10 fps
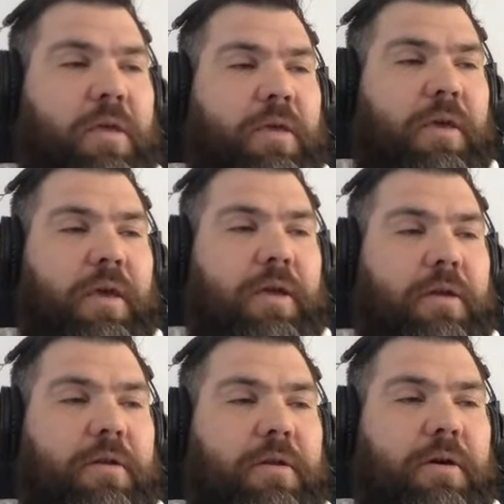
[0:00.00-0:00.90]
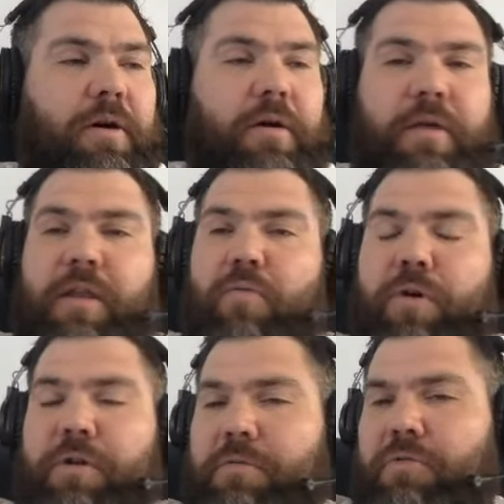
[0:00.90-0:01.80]
and uh,
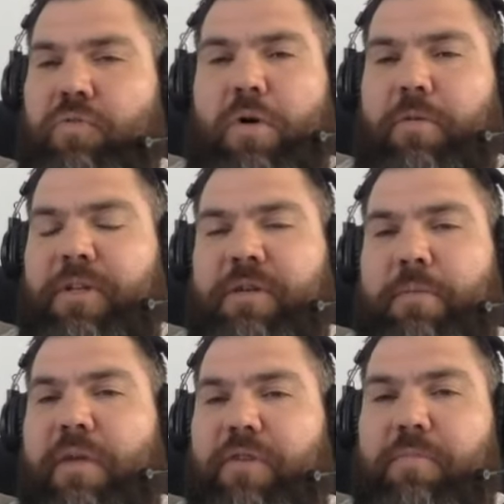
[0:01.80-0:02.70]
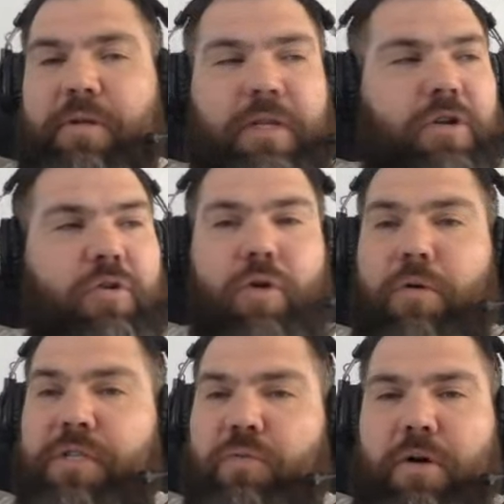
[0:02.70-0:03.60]
anyone is welcome. At gym, I'm not very political. You're
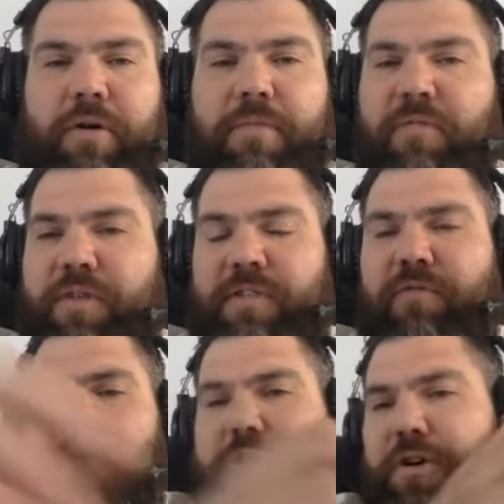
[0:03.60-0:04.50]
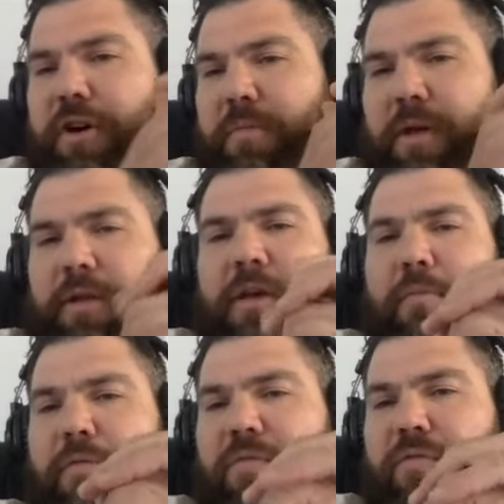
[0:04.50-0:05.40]
always welcome to visit for a tournament. You
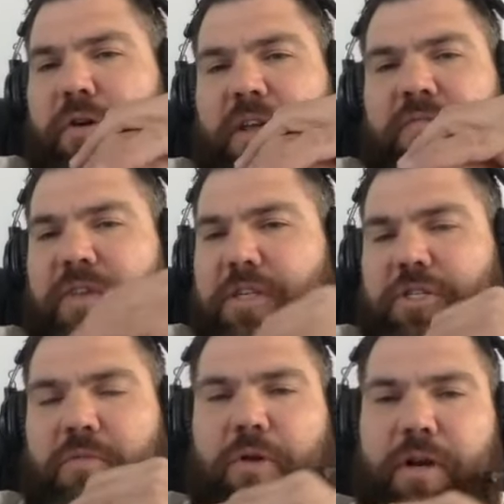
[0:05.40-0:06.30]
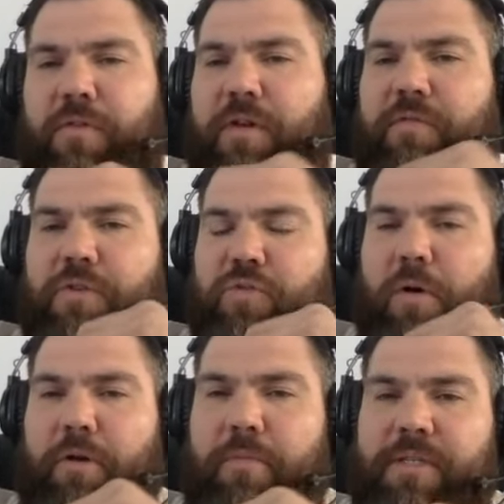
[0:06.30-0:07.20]
come over for a convention, whatever. Everyone's
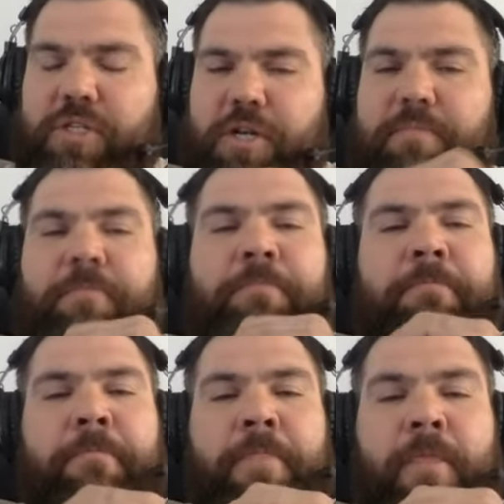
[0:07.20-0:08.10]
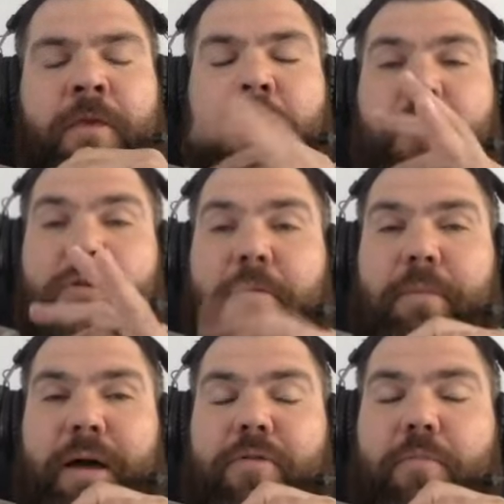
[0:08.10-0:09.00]
welcome at the gym. You can
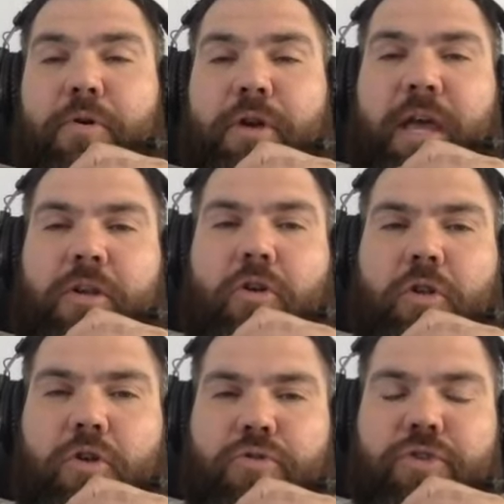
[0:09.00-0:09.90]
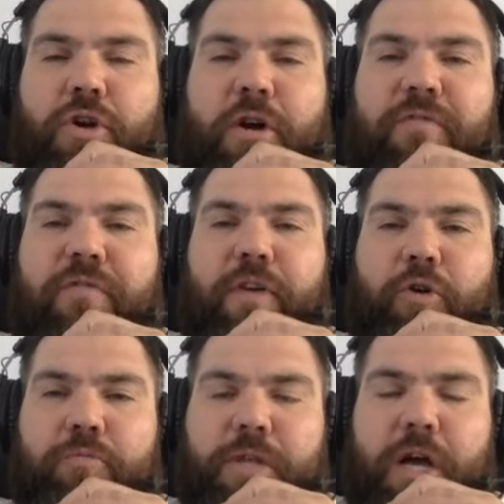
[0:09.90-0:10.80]
buy the book at
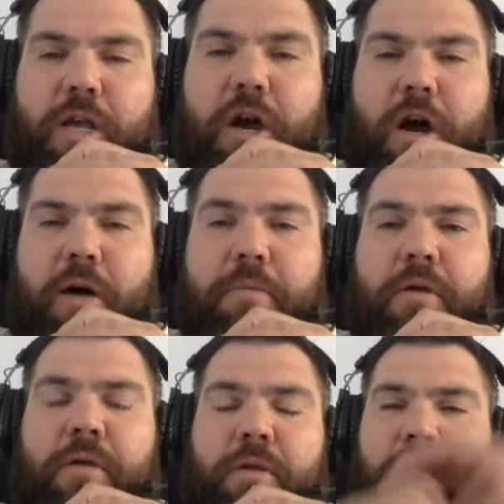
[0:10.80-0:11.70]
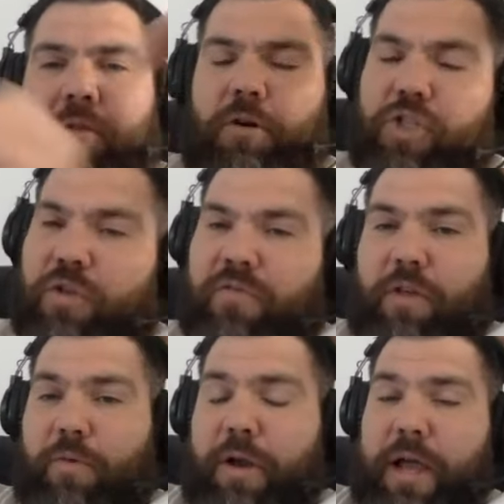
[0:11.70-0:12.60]
closedguardfilm.com they're also
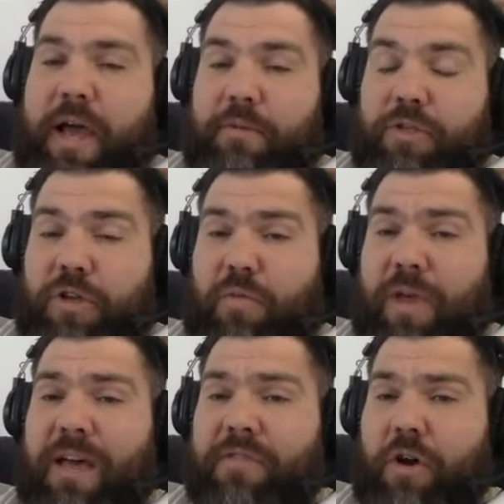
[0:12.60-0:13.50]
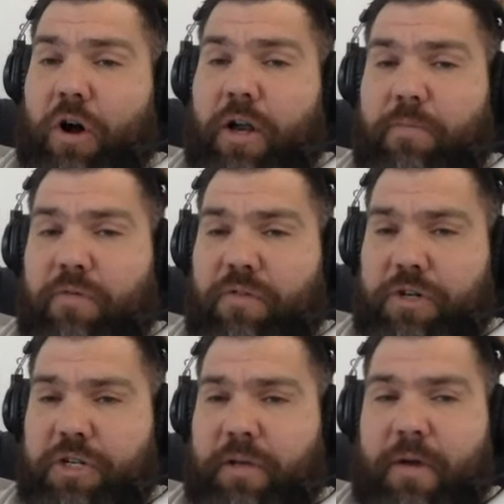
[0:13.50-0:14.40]
available on Amazon. We have the Audible
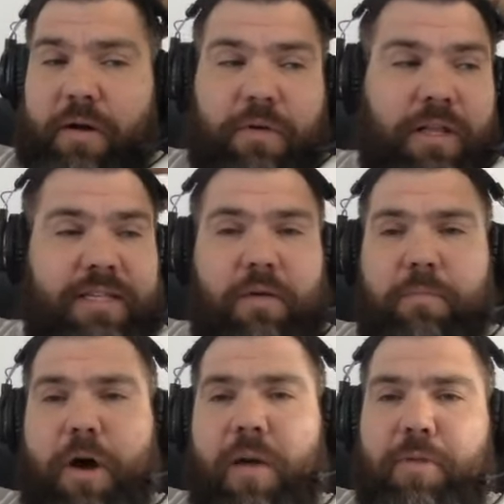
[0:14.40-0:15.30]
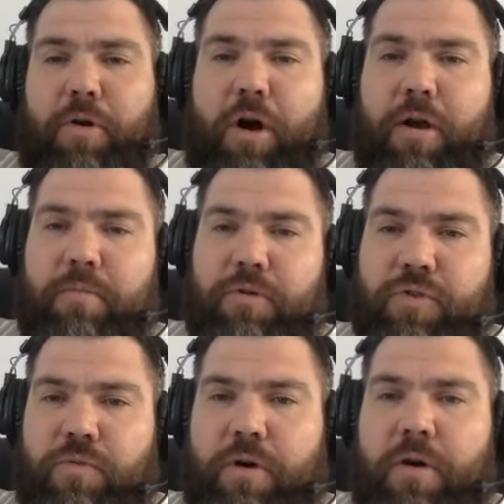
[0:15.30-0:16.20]
version come out. I didn't realize how popular Audibles
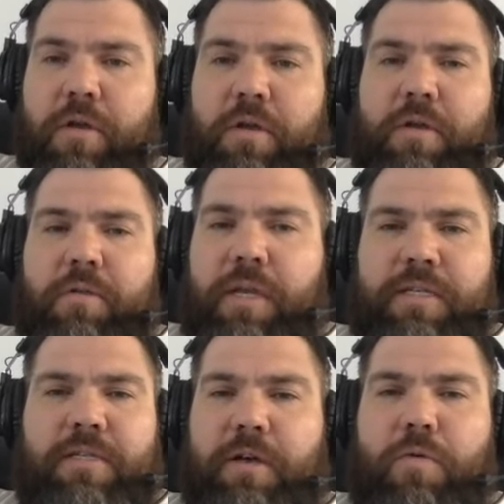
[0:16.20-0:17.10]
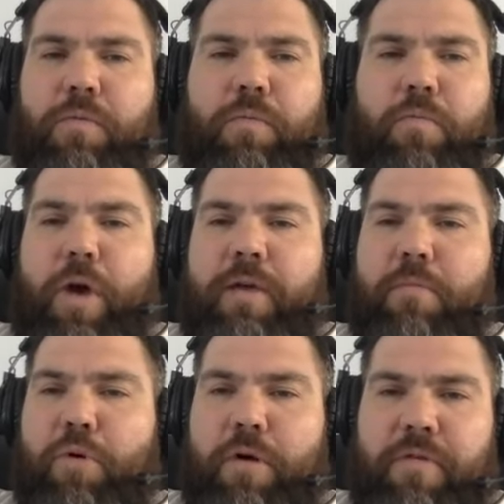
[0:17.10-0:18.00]
were. Mm-hmm. They sell way
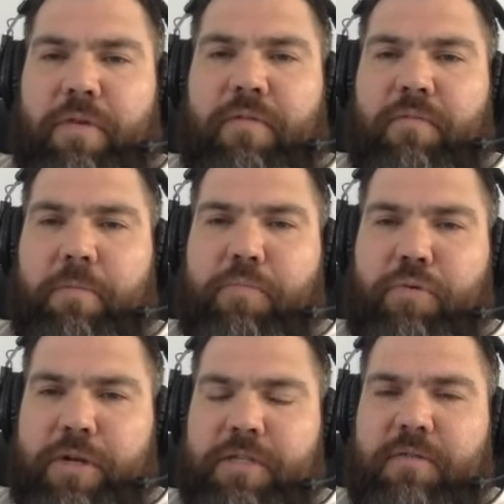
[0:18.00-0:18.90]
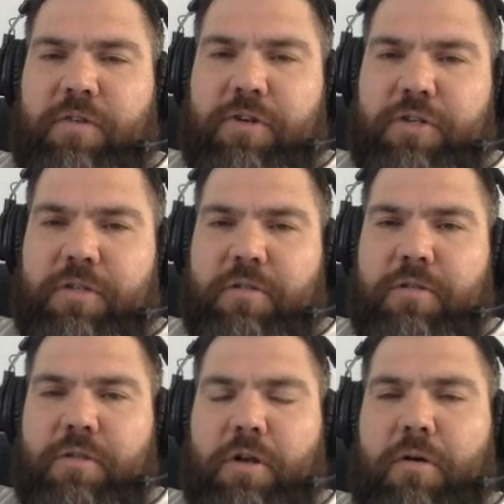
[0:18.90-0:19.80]
more than the the printed version.
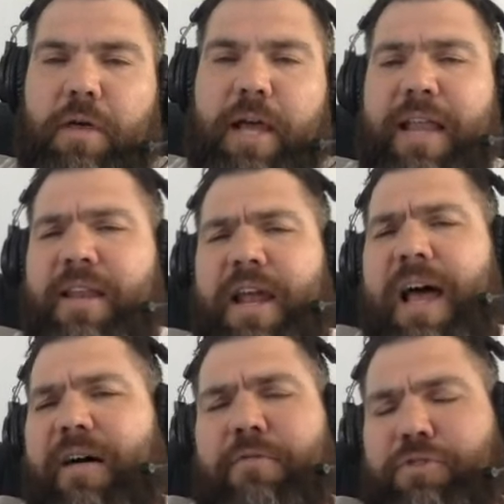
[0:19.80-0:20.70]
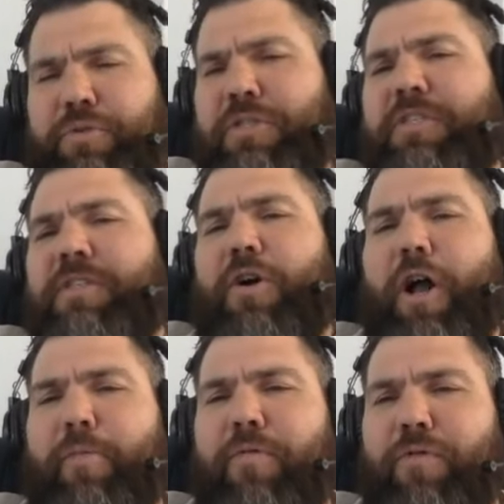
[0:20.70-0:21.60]
You know, like I didn't have I was resistant
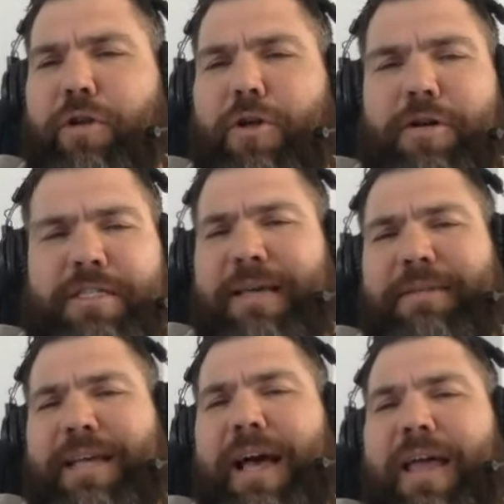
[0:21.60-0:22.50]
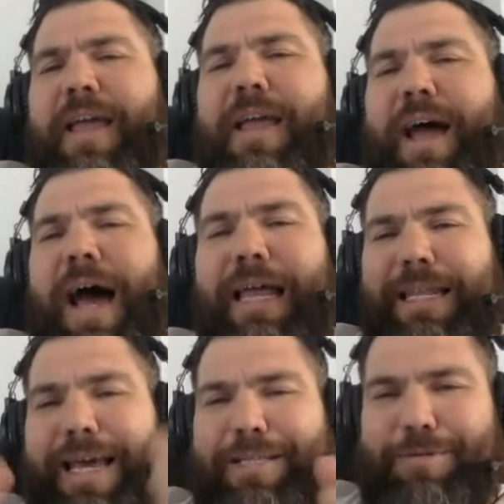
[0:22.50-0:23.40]
Audible for the longest time because I I
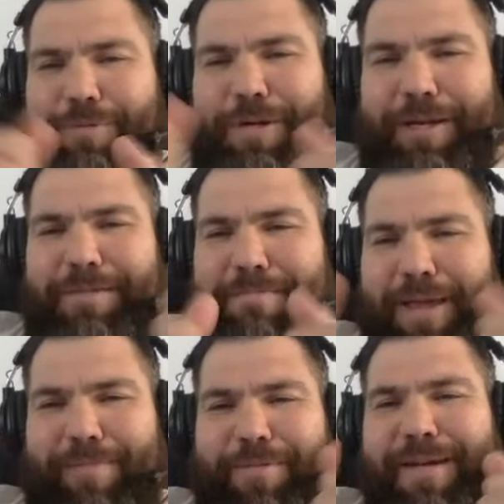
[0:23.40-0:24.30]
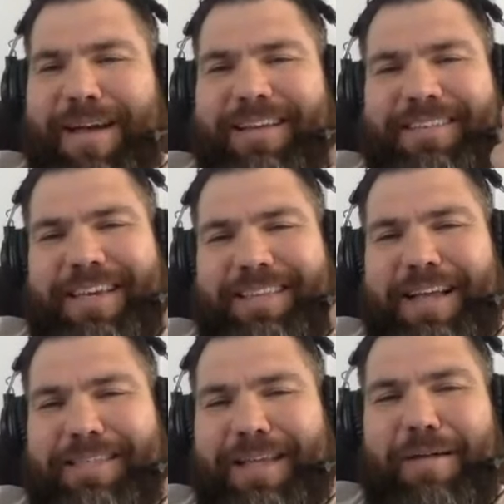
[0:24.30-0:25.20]
like to read paperbacks. Like
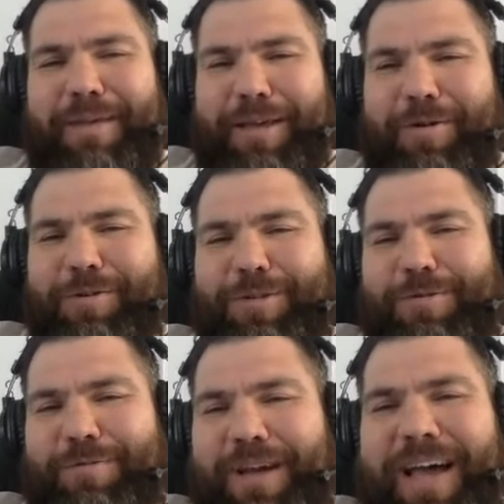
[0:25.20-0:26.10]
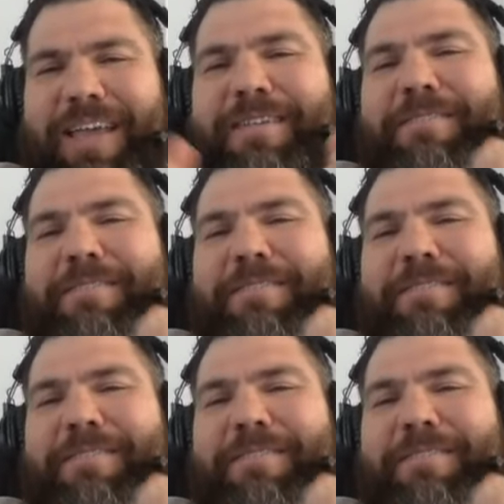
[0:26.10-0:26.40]
that's Same. I'm like an old school guy.